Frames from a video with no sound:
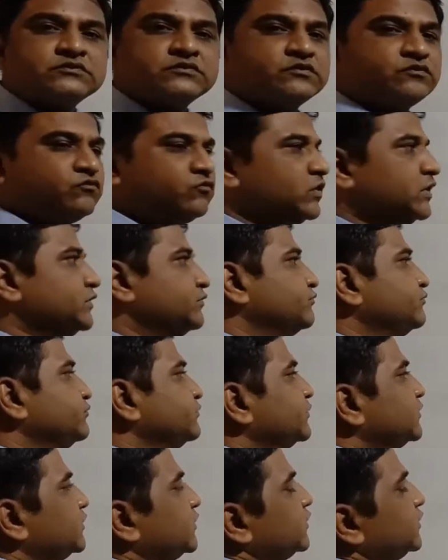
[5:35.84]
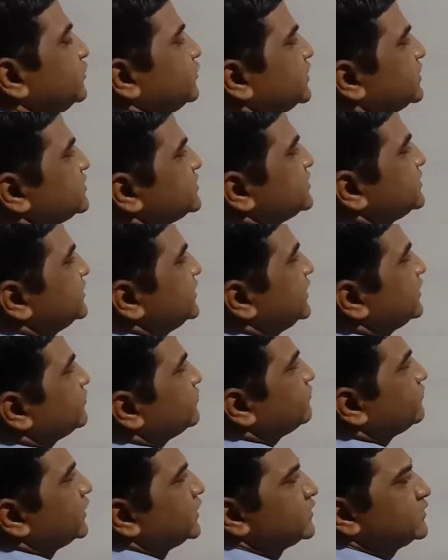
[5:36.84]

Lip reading: 1. You can see that 1